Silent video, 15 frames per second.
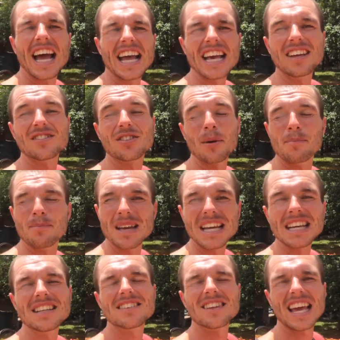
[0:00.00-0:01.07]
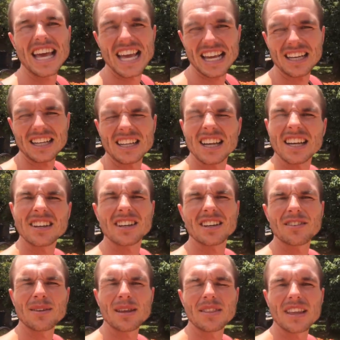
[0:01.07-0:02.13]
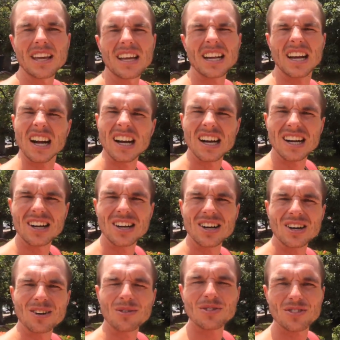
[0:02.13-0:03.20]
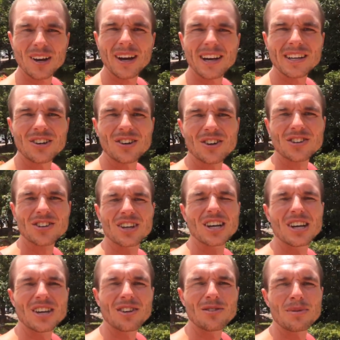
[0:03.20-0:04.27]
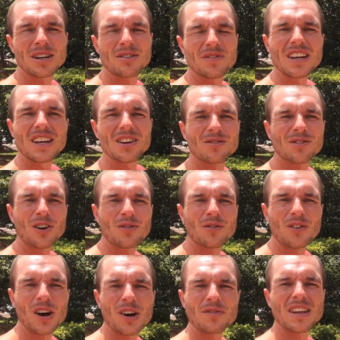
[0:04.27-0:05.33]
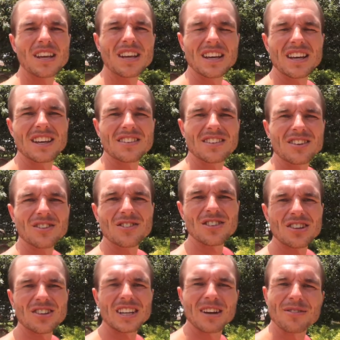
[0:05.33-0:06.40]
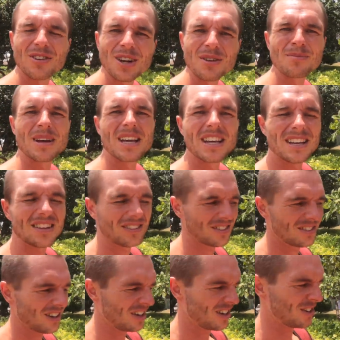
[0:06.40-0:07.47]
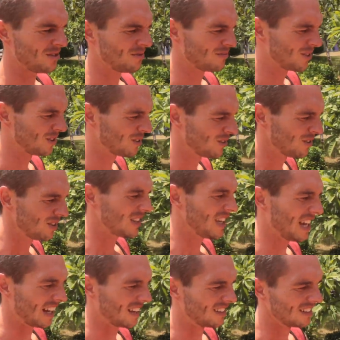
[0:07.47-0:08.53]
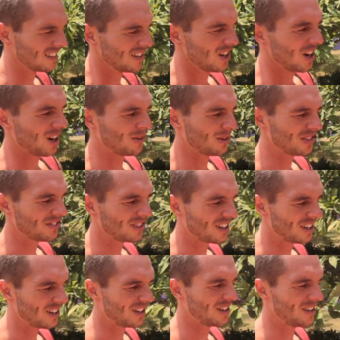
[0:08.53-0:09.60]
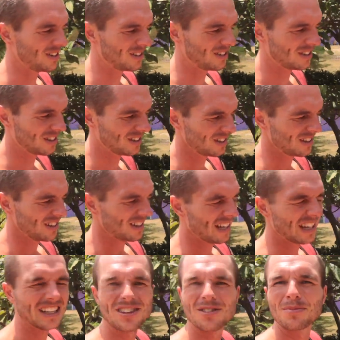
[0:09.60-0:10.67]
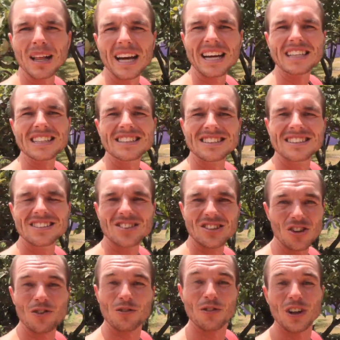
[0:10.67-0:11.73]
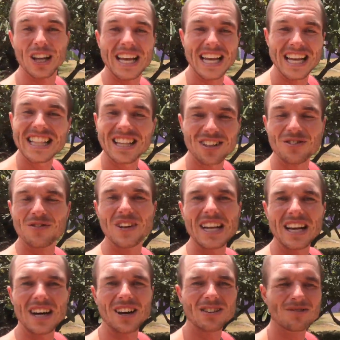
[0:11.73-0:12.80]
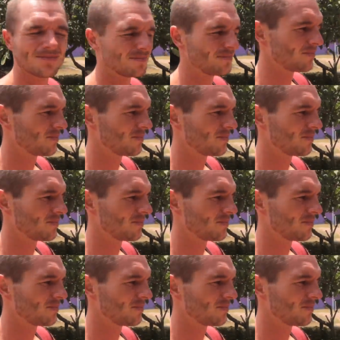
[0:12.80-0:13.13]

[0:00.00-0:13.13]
eats meat in, and you're gonna be thinking, huh, what's going on? You've been a vegan for 5 years and you said you never eat meat. So yeah, I wanted to go and explain to you fully in this video